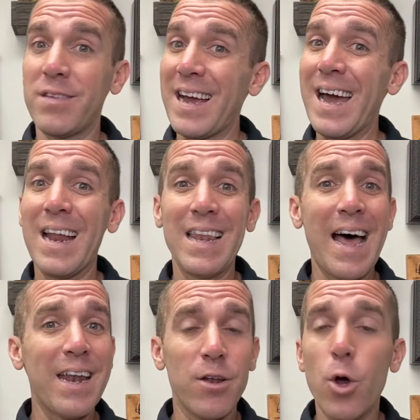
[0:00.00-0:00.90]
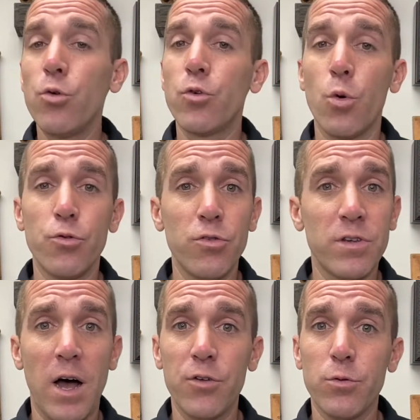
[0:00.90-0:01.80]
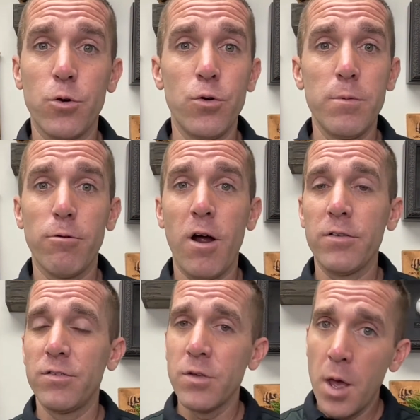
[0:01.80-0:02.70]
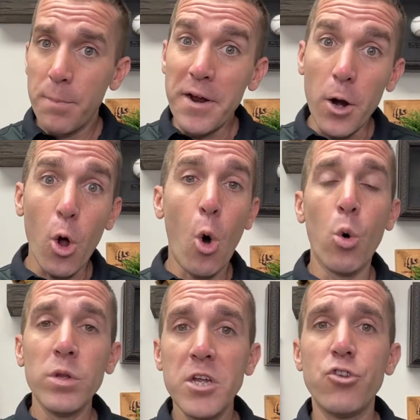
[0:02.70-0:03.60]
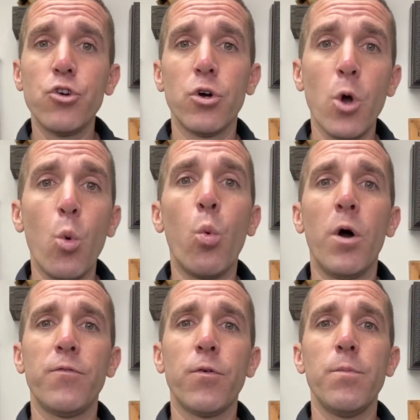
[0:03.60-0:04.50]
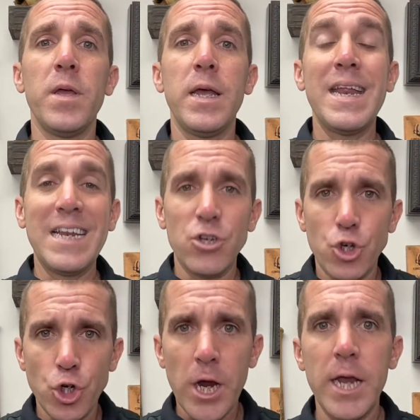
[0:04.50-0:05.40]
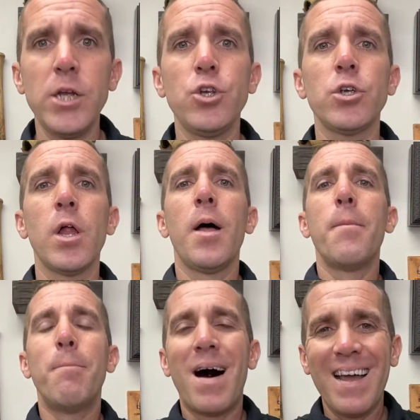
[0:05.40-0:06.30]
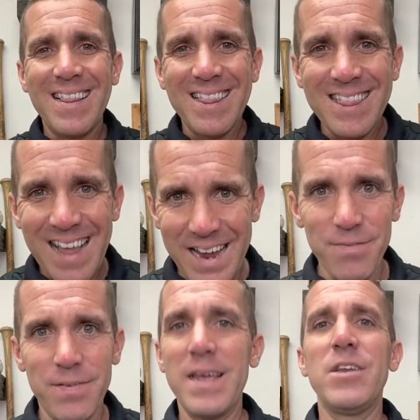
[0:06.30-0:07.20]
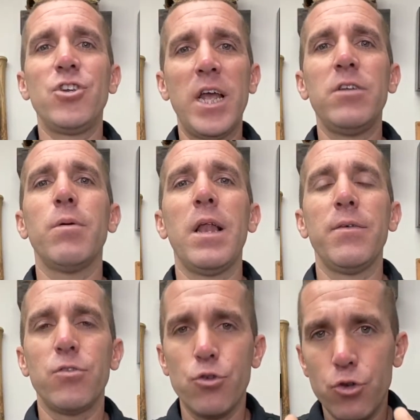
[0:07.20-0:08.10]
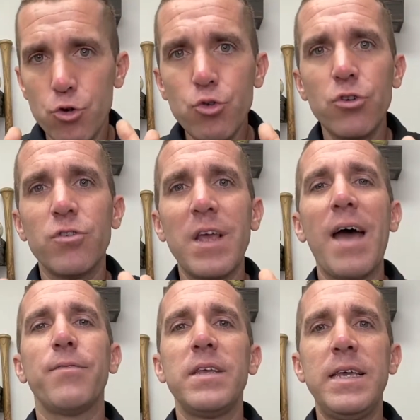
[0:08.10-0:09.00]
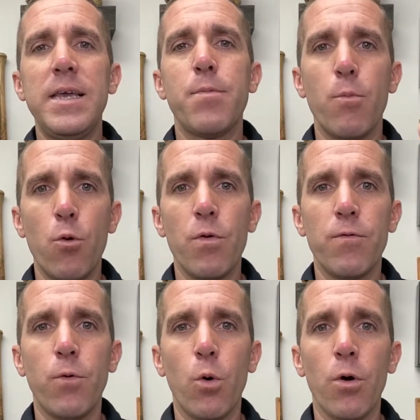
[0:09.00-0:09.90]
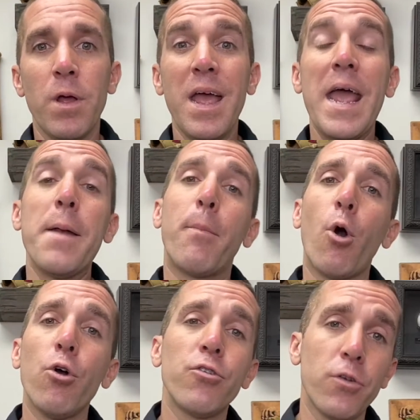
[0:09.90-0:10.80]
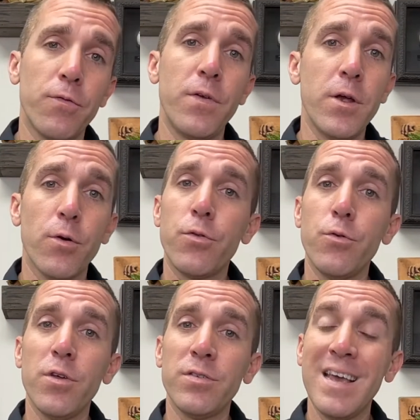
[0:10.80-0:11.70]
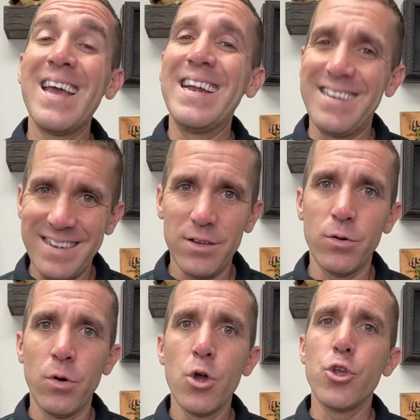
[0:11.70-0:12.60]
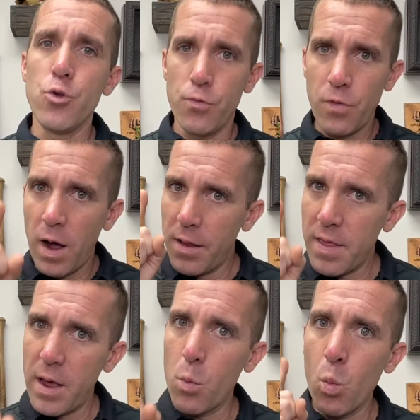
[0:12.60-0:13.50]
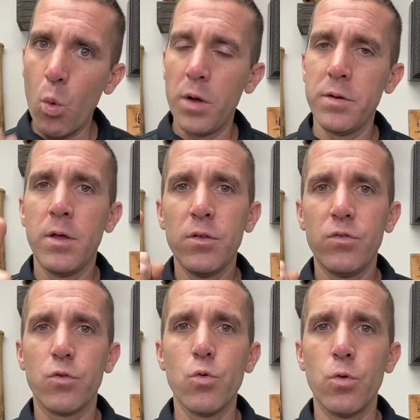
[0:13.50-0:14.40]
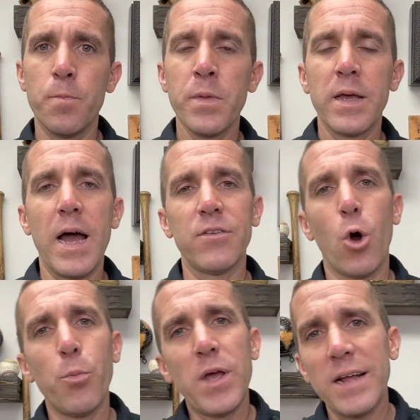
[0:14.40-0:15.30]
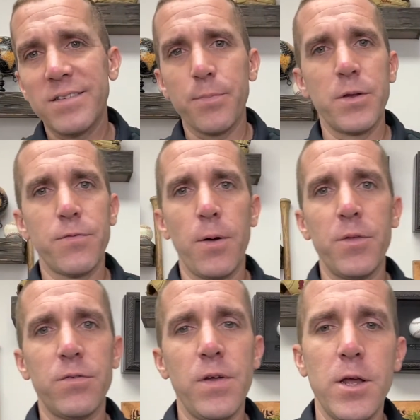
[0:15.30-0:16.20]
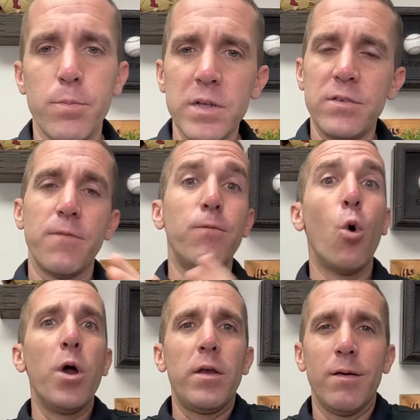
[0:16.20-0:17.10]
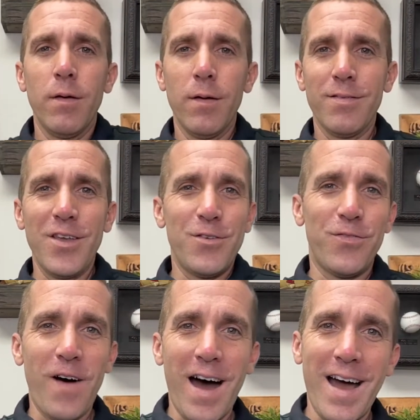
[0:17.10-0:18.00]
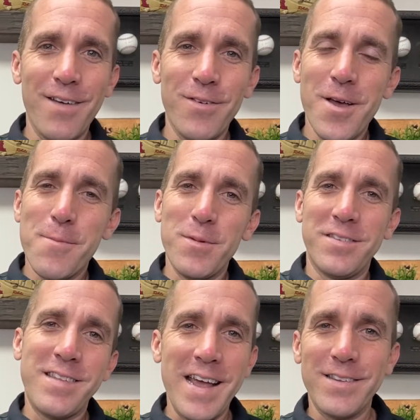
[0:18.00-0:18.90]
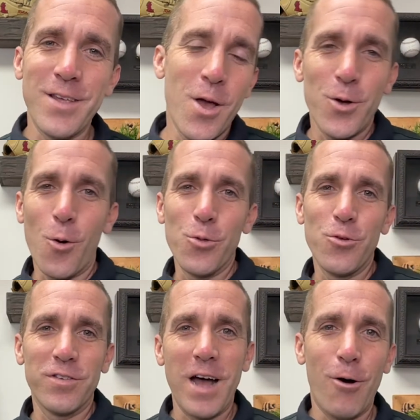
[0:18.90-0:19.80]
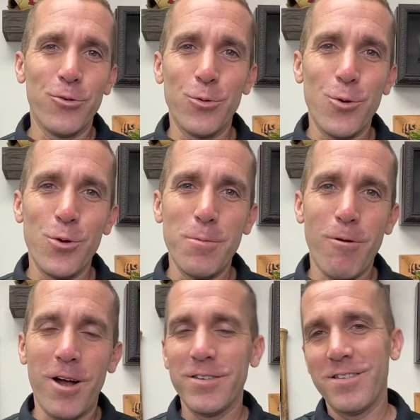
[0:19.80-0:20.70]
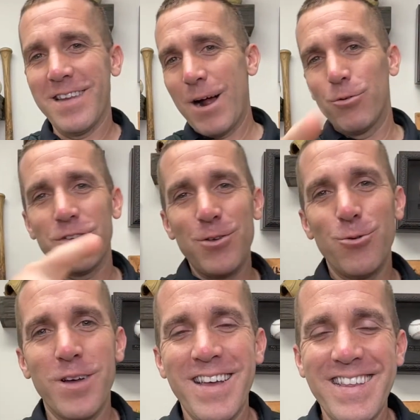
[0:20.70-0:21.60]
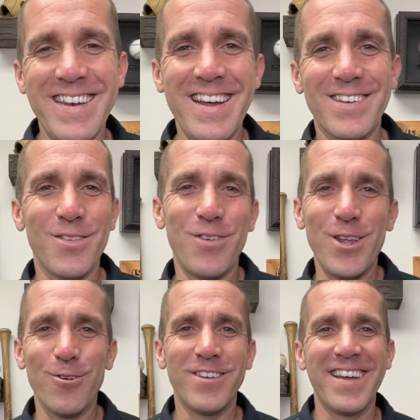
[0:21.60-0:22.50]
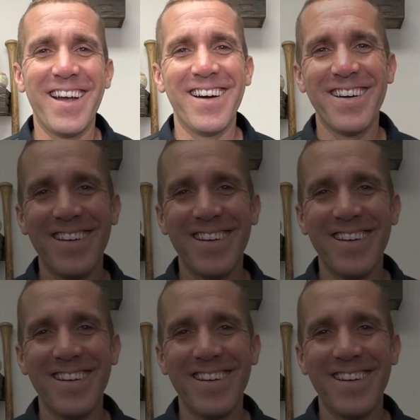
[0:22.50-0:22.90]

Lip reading: I got a lot of no's going through this college recruiting process, but it only took one for me, and it changed my life. It changed my life. So you just have to keep moving forward and persevere through this until you find that one school. Guys, I hope you got something from this video. Please avoid these five mistakes going through this college recruiting process, and I will see you in the next video. Take care.